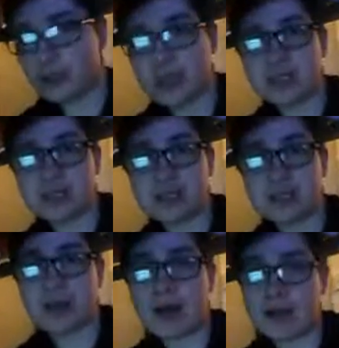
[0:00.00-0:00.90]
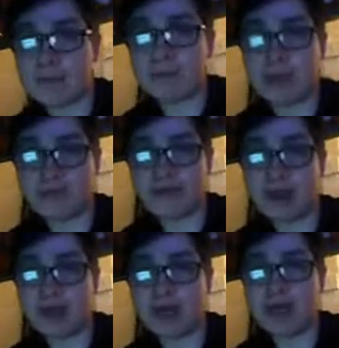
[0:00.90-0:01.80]
But still, I am big
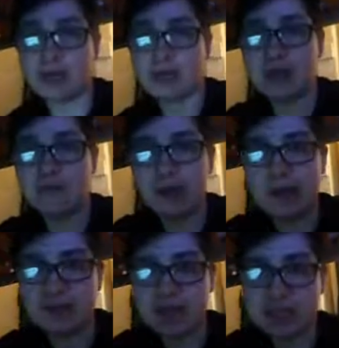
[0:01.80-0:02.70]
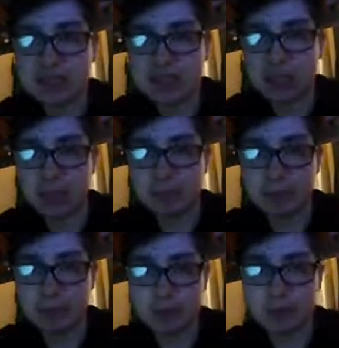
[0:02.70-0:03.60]
fan. And if you ever get
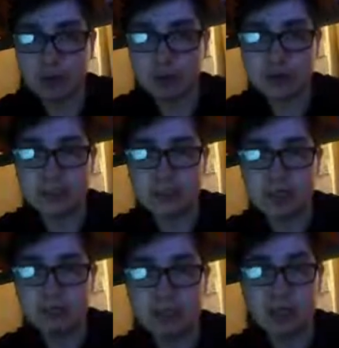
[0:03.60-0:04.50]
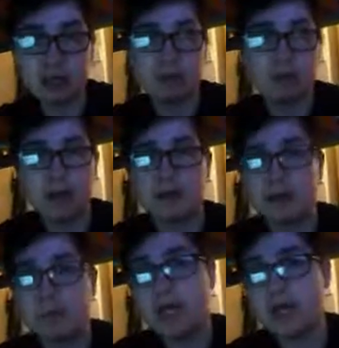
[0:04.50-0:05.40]
Skype, you can always Skype me. Well,
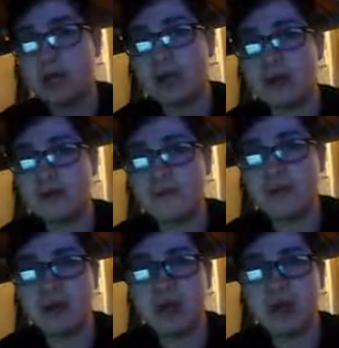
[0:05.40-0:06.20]
you might not have.